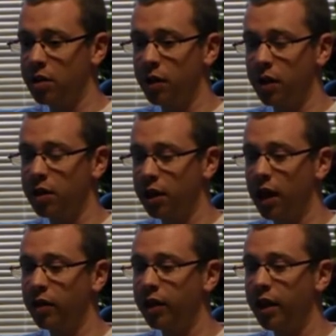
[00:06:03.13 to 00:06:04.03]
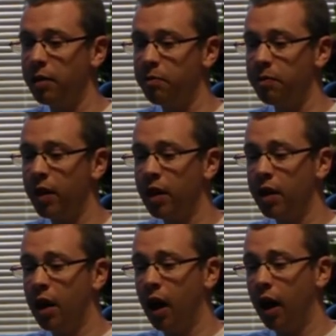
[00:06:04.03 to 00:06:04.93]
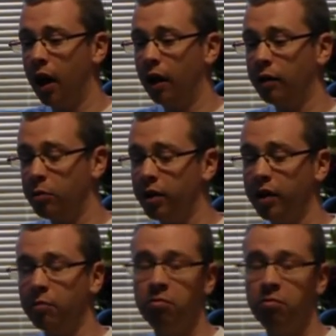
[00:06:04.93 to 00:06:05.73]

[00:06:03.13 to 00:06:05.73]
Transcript: to actually get the game completely